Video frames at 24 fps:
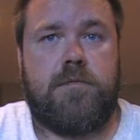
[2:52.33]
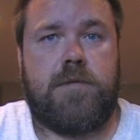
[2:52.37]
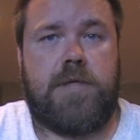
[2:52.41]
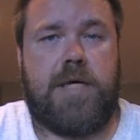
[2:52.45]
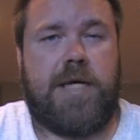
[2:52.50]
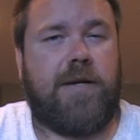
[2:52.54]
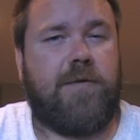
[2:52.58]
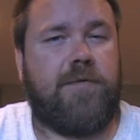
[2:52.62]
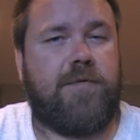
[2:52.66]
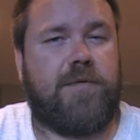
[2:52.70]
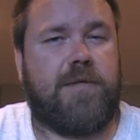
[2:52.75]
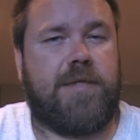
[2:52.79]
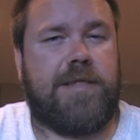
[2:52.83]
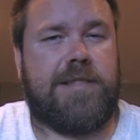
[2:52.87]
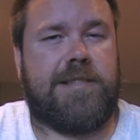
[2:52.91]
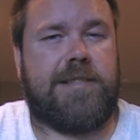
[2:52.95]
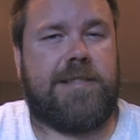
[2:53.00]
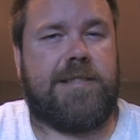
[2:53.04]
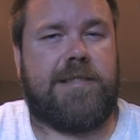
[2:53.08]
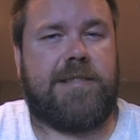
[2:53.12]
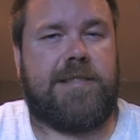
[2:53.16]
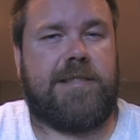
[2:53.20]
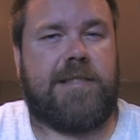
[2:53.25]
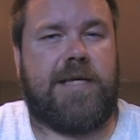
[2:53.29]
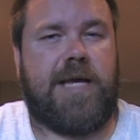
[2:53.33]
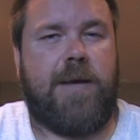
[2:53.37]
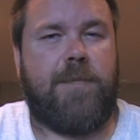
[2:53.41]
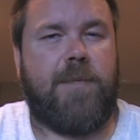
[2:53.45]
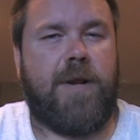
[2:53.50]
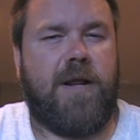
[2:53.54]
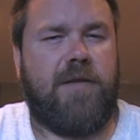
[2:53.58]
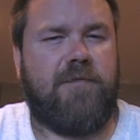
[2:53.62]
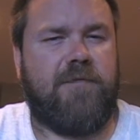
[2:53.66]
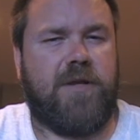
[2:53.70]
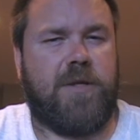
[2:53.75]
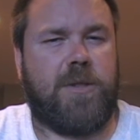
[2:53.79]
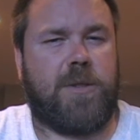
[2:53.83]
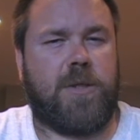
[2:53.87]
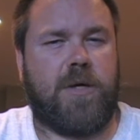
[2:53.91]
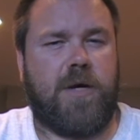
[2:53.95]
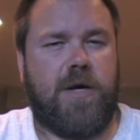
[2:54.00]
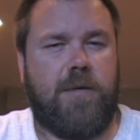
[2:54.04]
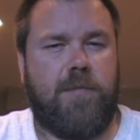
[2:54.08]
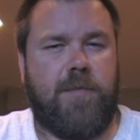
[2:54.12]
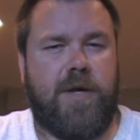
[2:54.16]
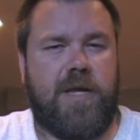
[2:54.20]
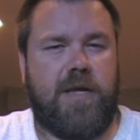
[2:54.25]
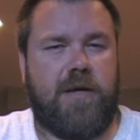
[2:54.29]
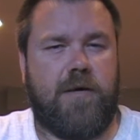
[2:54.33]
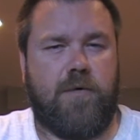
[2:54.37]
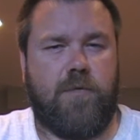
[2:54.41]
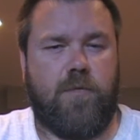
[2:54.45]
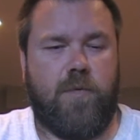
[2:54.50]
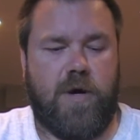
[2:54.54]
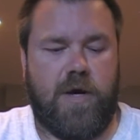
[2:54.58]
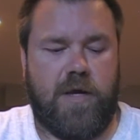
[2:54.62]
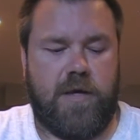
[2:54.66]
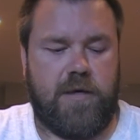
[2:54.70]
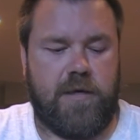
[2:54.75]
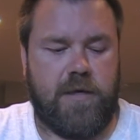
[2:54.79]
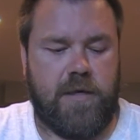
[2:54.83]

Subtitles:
I'm not even going to try my Ego 1.